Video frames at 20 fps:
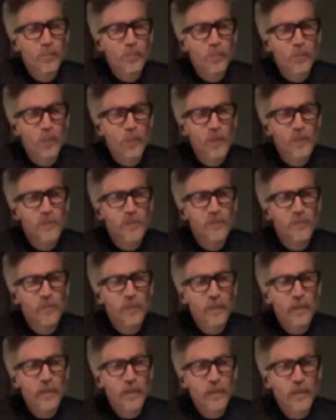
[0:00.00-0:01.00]
price of
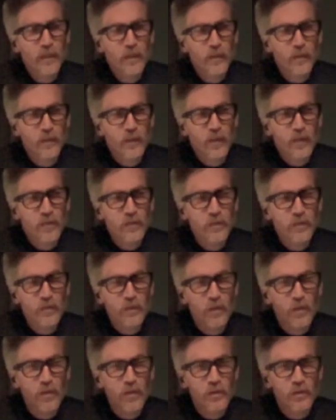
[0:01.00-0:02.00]
like $1,000
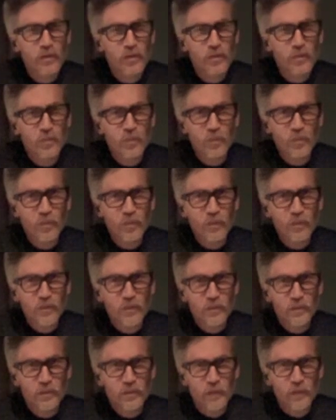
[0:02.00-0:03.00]
or something
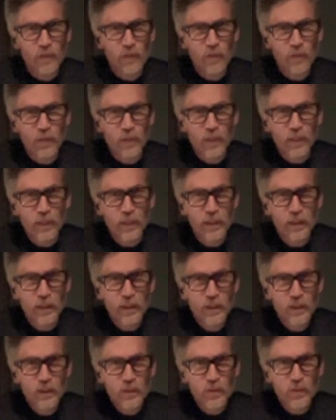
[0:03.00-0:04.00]
was not really
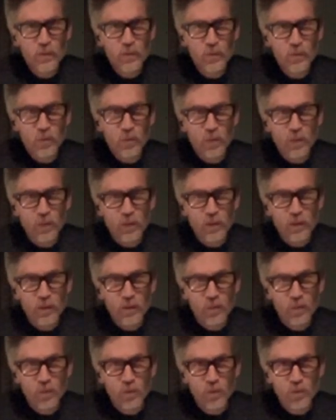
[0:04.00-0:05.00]
doable. I think the
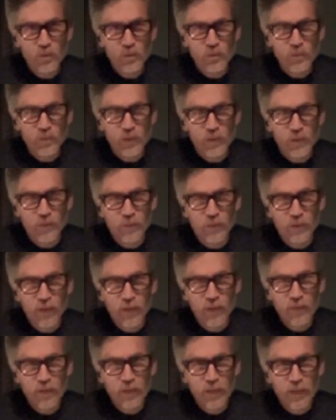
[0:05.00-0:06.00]
pearls were like
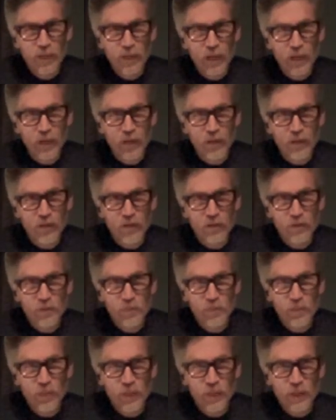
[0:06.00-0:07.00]
5.99 or
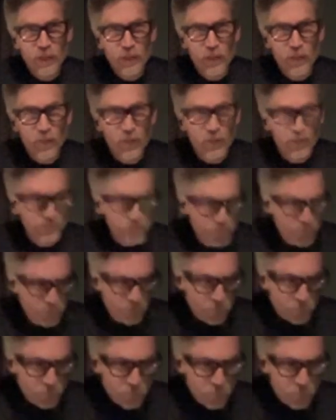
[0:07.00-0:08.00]
something like that, right?
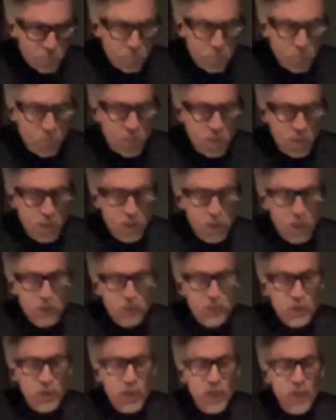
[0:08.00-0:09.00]

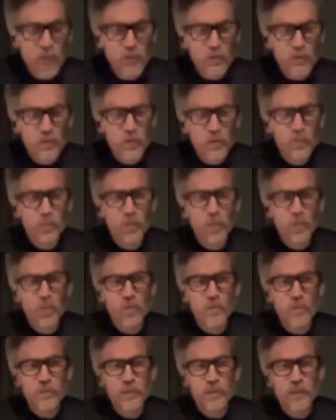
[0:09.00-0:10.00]
So I had those two
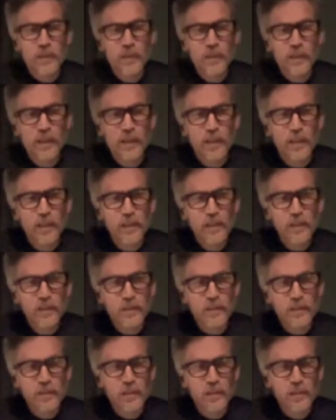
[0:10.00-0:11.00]
pearls, and the thing
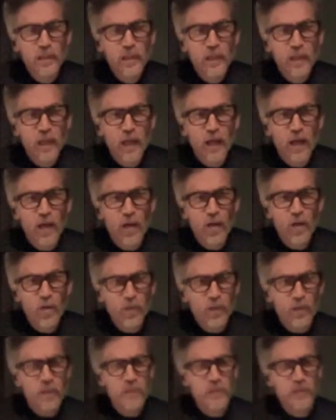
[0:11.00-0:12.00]
is I
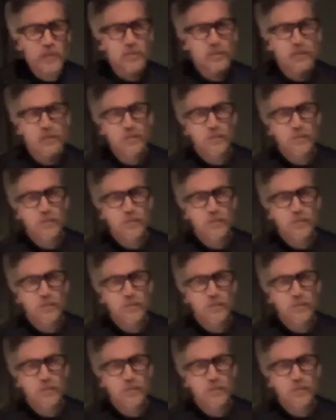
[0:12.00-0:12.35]
always